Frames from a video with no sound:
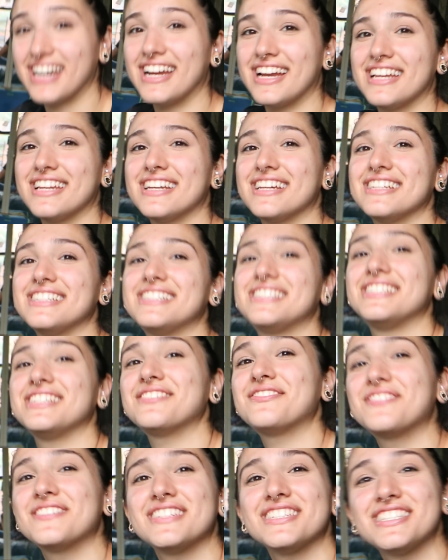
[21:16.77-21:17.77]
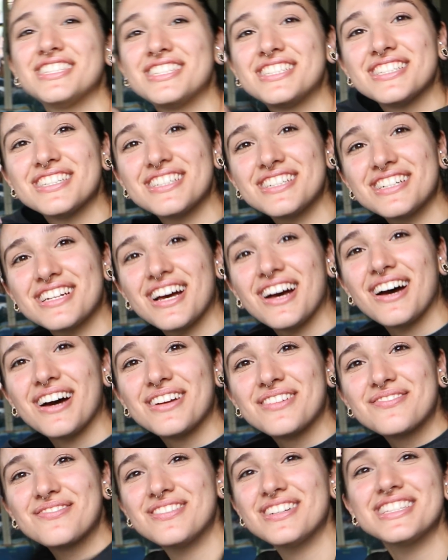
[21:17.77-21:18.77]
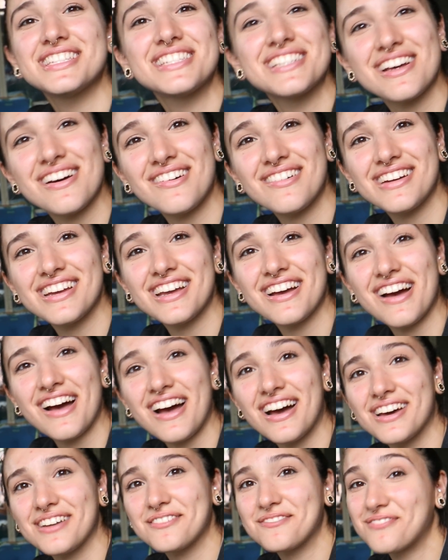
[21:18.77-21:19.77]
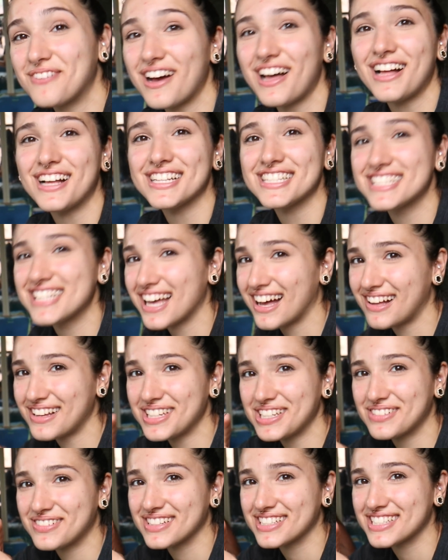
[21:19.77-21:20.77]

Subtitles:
and a different shirt on. What's going on? Well, I'll tell you